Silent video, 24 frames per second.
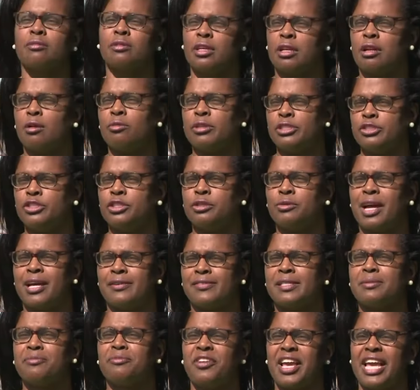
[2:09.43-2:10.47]
Santelises
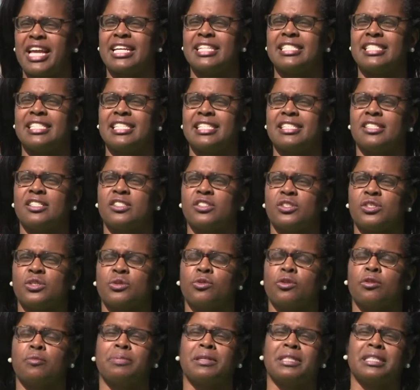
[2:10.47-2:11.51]
doesn't hold back on the
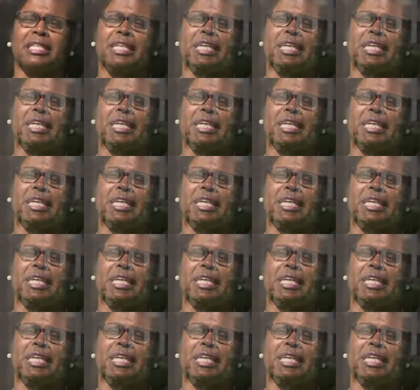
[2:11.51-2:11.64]
large